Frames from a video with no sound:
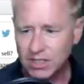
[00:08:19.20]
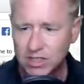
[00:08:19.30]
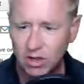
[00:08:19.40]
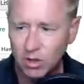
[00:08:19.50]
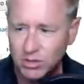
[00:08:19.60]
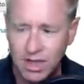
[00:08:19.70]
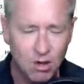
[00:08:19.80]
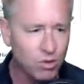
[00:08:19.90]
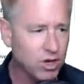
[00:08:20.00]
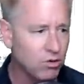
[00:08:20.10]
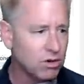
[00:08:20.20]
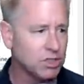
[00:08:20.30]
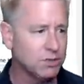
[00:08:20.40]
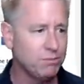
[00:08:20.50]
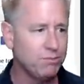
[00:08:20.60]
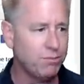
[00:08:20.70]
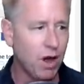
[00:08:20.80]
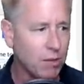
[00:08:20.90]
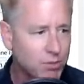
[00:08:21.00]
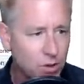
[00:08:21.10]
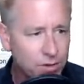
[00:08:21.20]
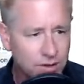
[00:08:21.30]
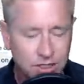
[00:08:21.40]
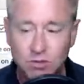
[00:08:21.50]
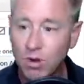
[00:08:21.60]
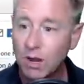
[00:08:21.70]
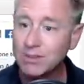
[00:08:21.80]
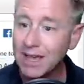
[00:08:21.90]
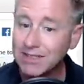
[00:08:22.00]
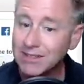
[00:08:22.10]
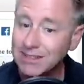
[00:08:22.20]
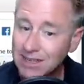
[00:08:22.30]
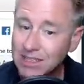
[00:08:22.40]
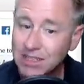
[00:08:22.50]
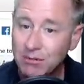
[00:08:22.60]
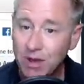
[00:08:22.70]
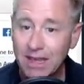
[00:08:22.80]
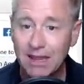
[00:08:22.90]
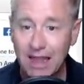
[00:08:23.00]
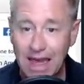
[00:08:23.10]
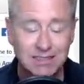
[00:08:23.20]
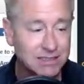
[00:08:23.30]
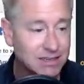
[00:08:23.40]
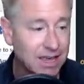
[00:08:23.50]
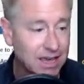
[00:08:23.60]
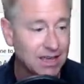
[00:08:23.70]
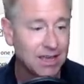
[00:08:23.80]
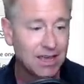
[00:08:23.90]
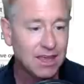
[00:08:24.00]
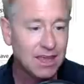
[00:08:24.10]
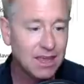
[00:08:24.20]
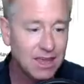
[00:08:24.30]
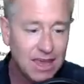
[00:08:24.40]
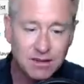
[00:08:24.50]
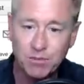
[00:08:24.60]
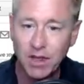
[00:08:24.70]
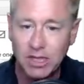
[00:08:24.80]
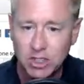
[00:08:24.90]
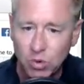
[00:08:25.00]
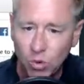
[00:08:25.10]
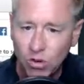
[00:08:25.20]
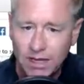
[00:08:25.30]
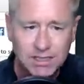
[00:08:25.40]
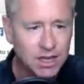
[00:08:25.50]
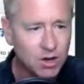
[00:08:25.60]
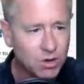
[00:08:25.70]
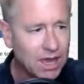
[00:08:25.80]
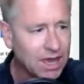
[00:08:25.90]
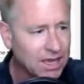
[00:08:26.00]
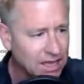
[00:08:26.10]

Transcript: I just closed that window and just popped open. This is what I was actually teaching my class today at my school. I said, okay,